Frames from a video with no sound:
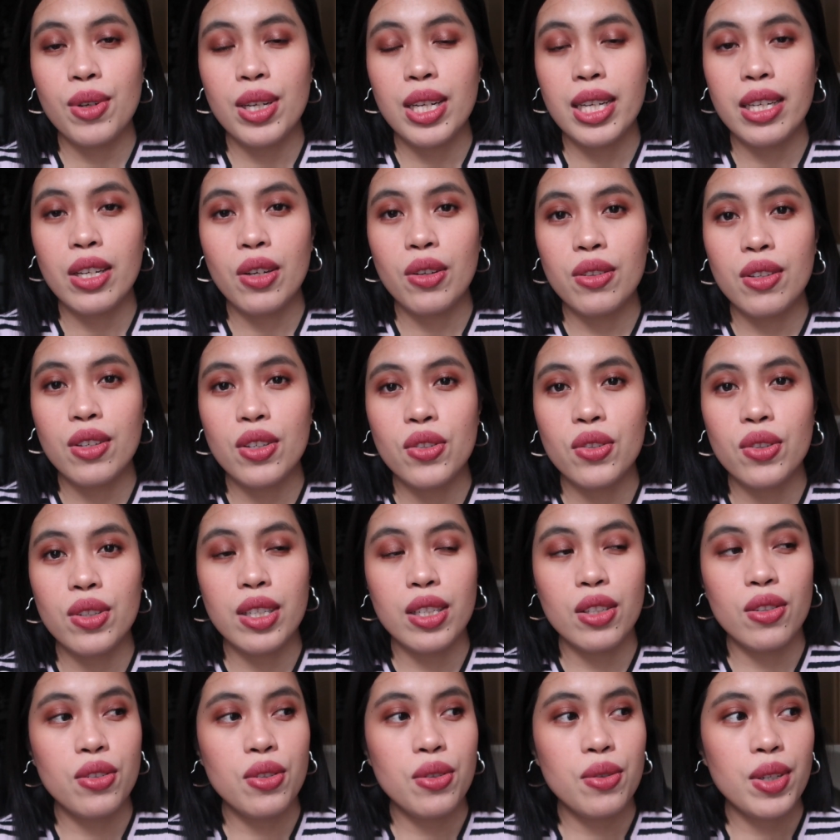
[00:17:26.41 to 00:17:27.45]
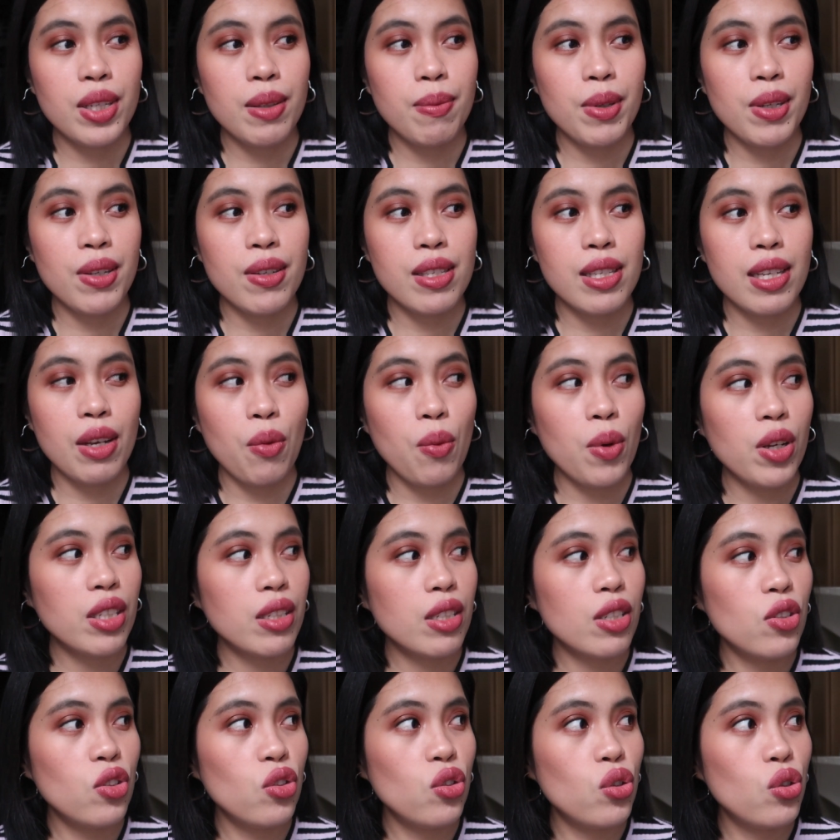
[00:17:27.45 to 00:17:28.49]
really doubting should I do it, because I
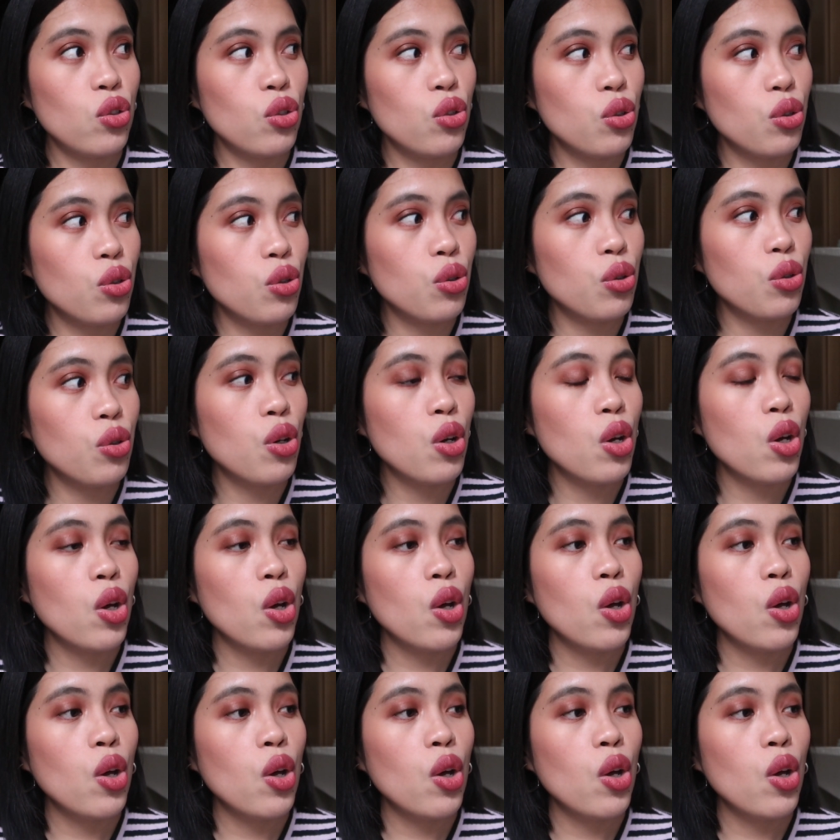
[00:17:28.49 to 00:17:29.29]
wanted to